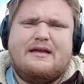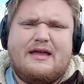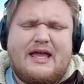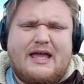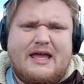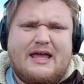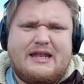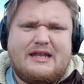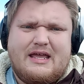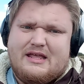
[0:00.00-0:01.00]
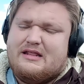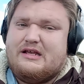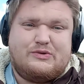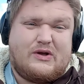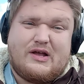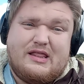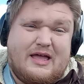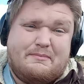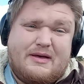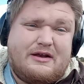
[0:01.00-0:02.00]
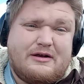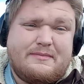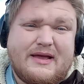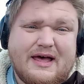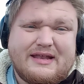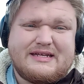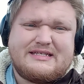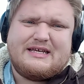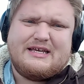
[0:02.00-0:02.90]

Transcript: and these work a lot better to be honest.